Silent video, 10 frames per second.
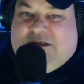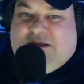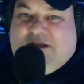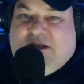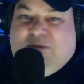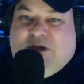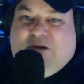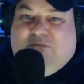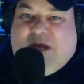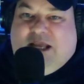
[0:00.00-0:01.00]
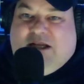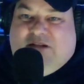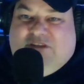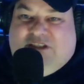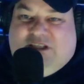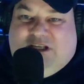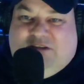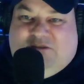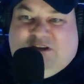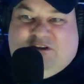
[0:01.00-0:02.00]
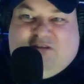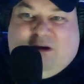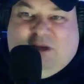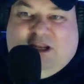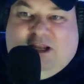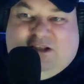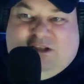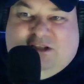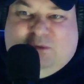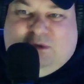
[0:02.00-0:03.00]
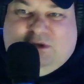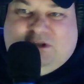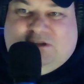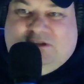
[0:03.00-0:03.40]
And there we go. Michael receives the Grammy Legend Award.